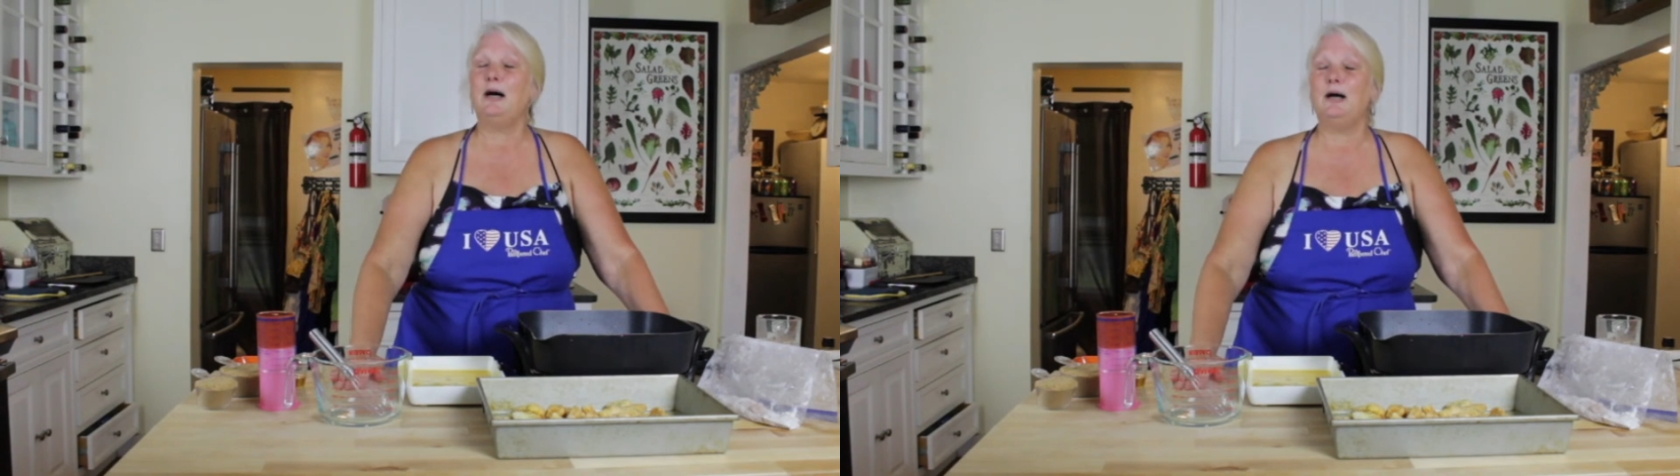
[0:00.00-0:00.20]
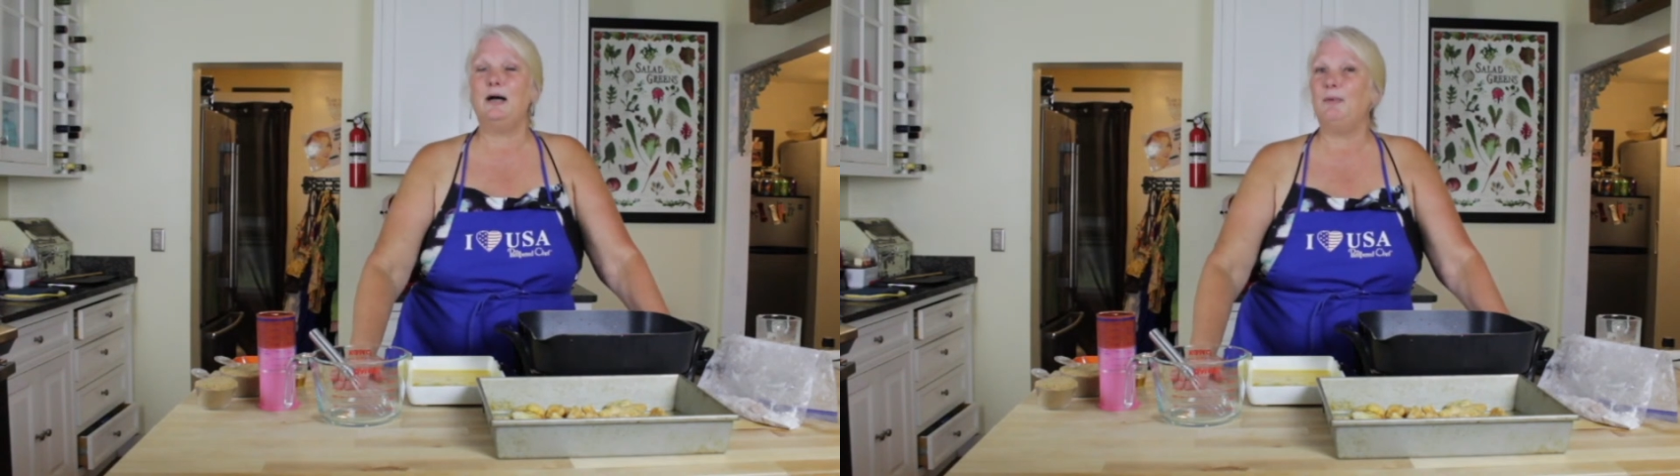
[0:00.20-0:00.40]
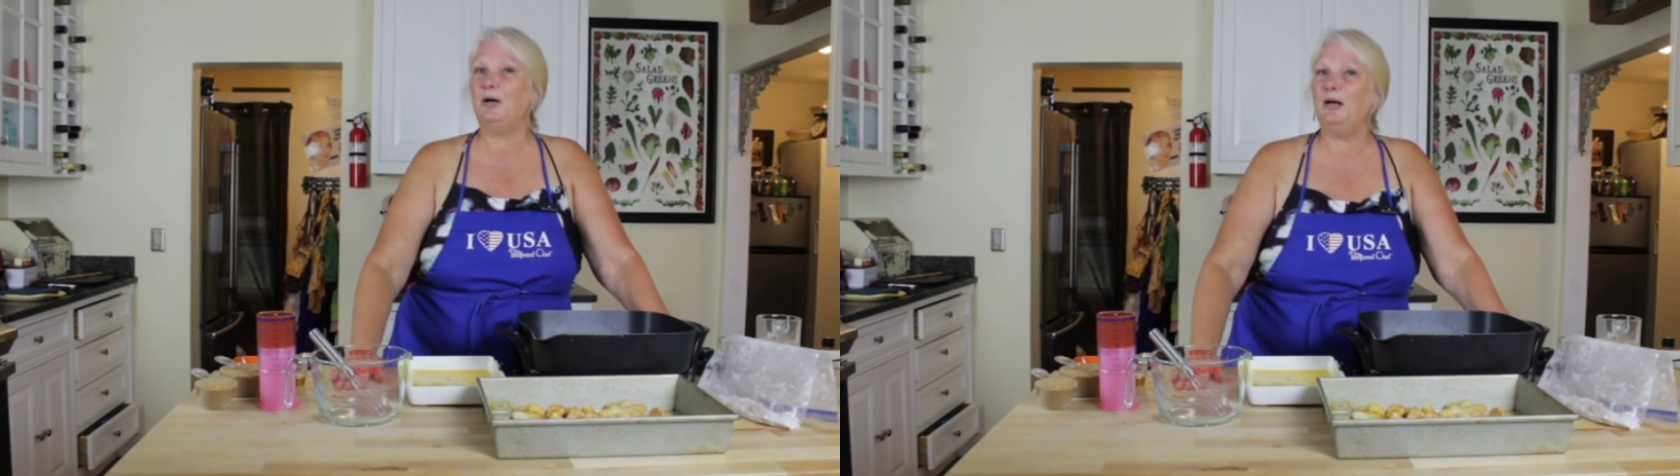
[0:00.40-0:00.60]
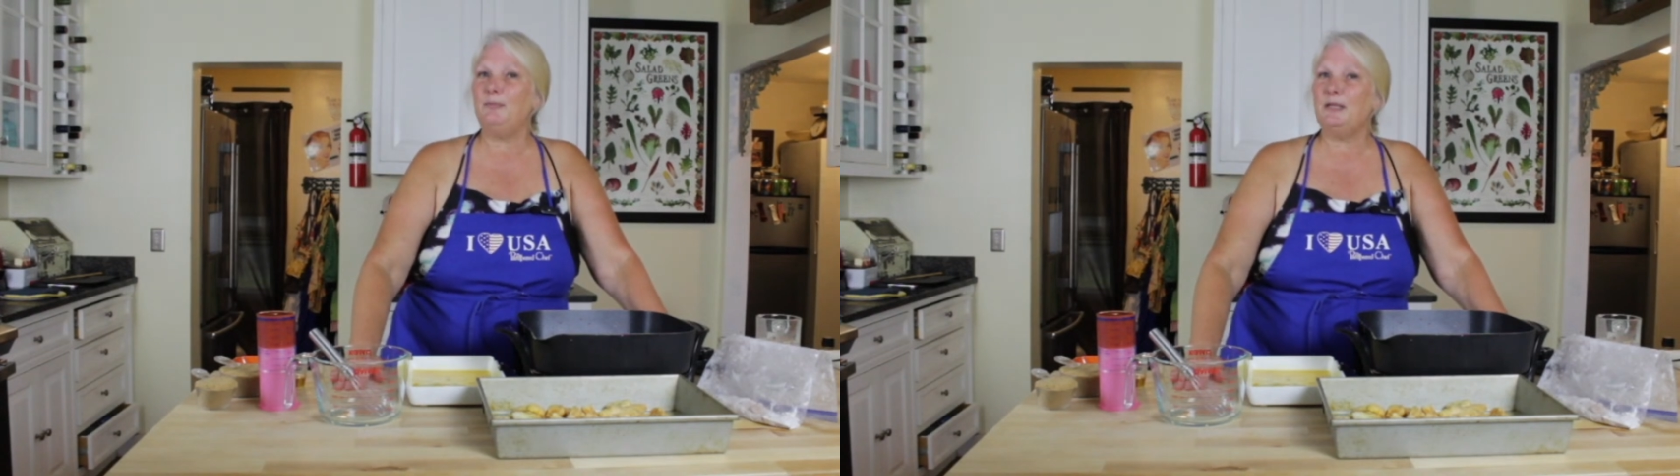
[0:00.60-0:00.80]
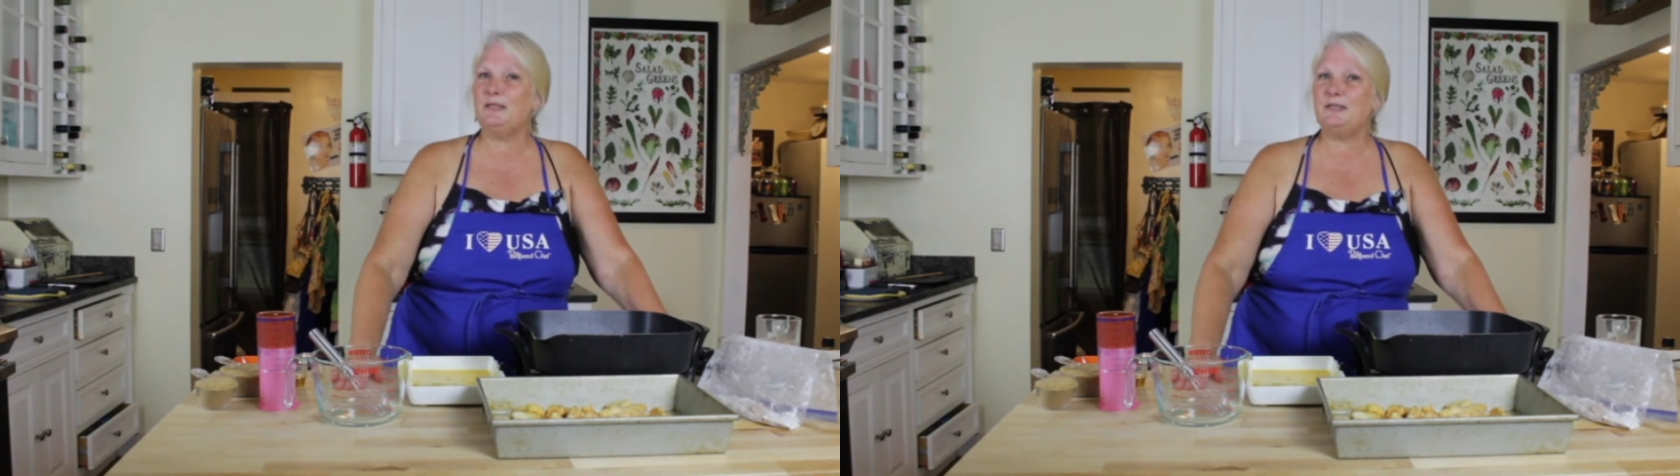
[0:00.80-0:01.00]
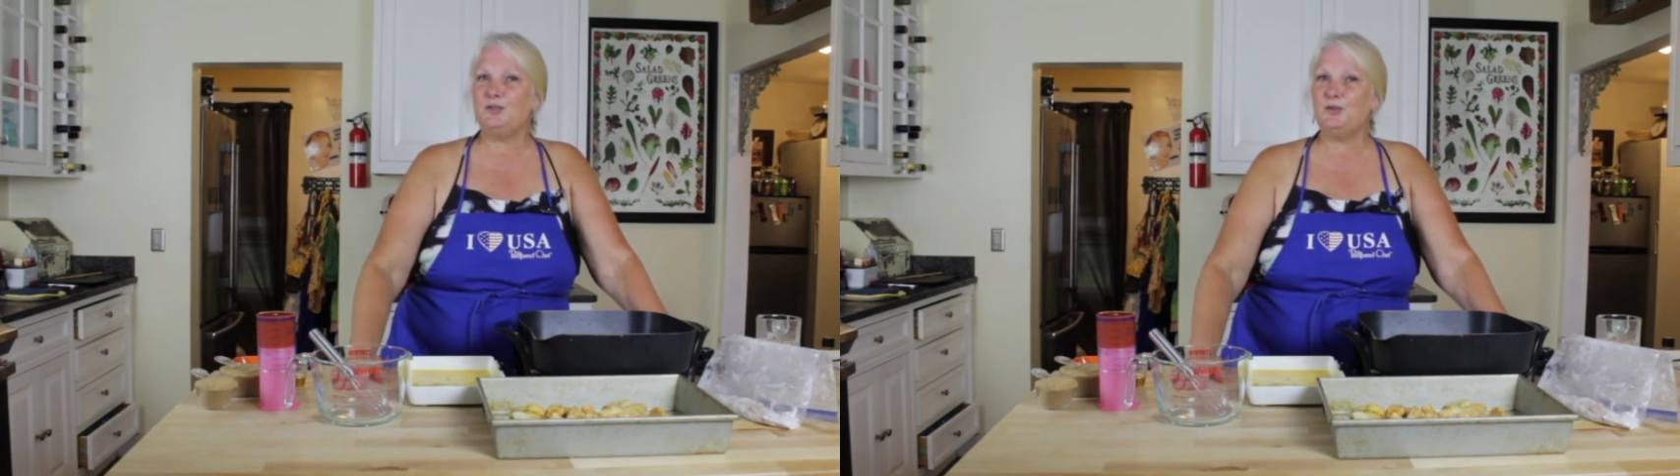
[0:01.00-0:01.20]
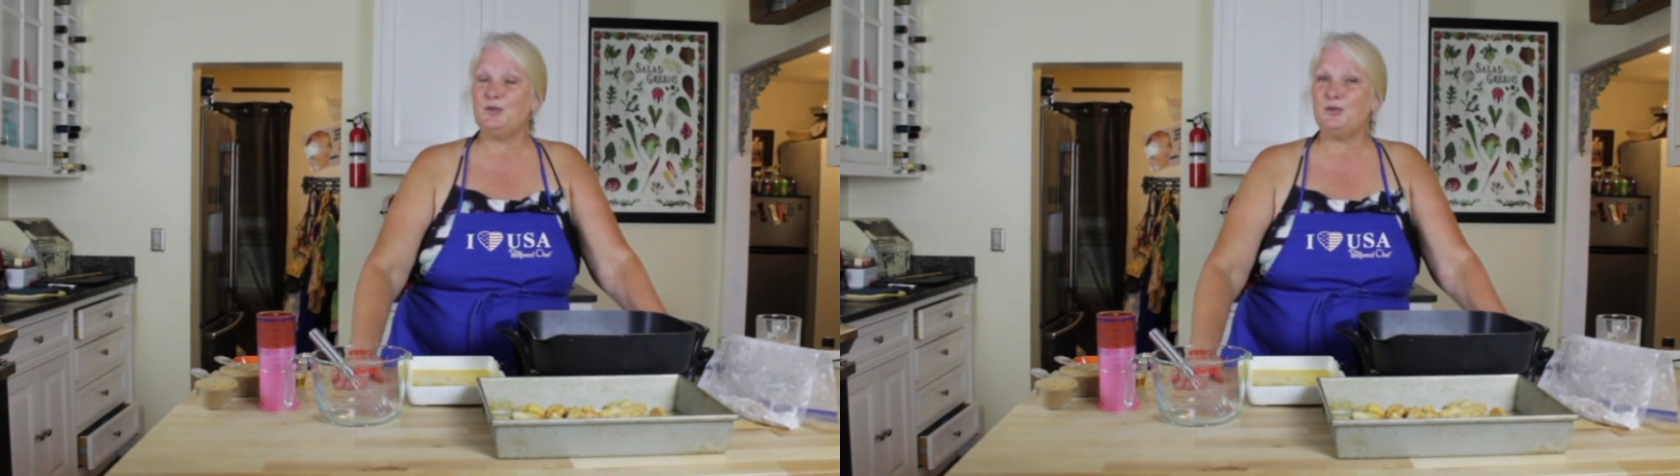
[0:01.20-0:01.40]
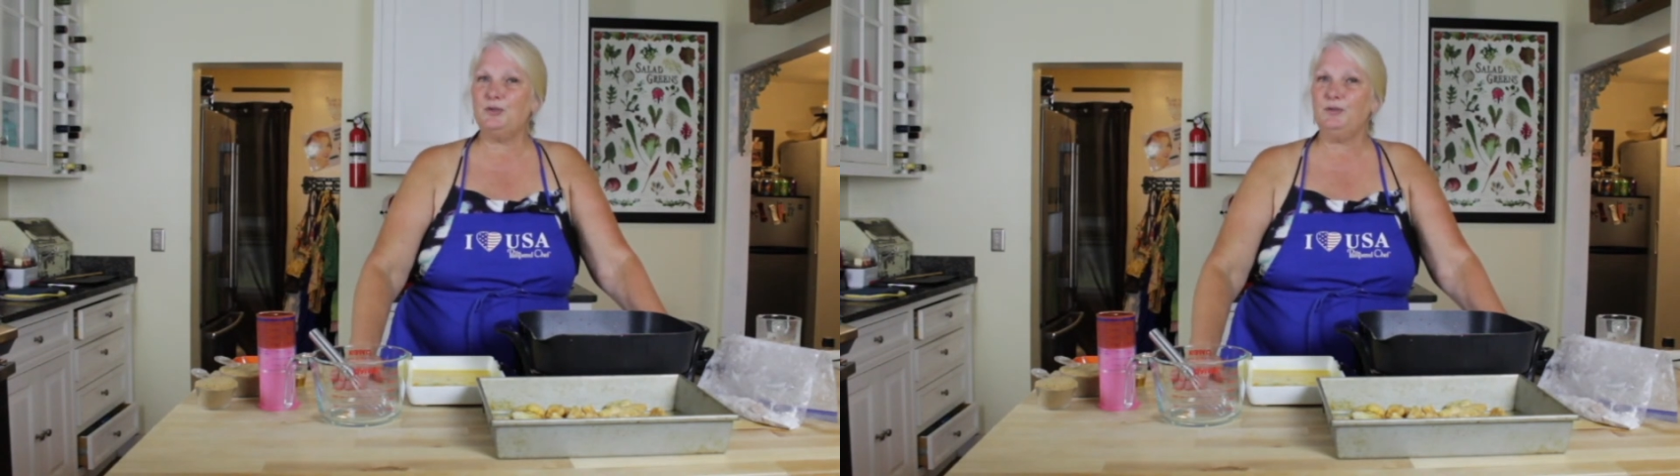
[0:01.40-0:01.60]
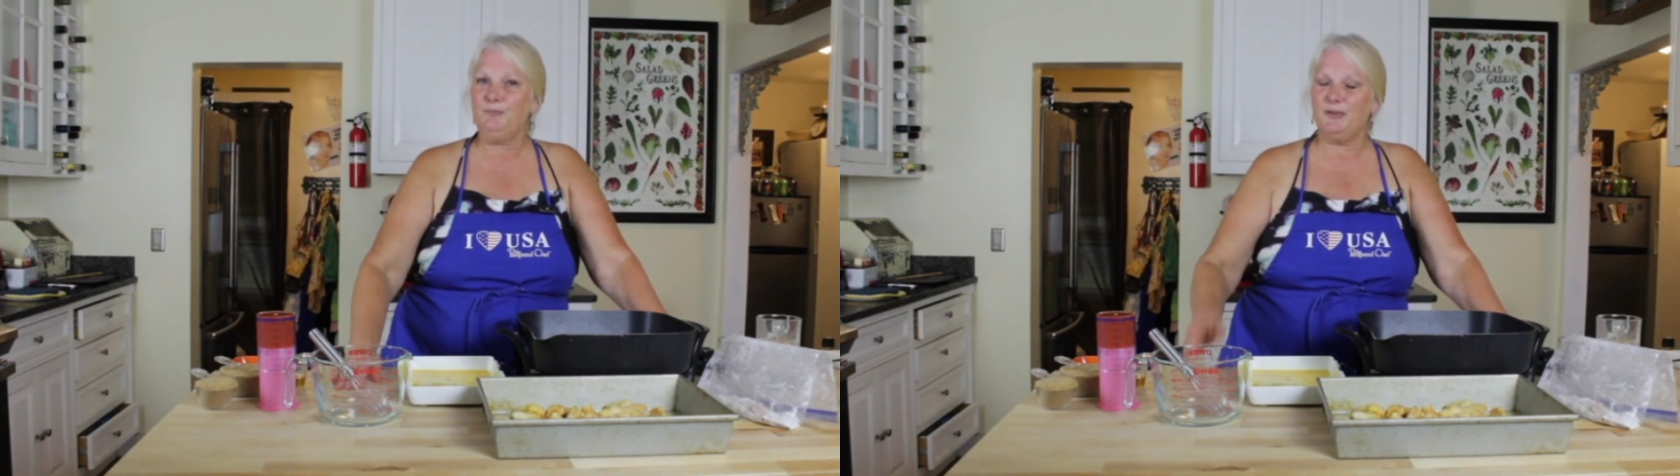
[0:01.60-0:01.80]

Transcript: I'm a hot mess as usual,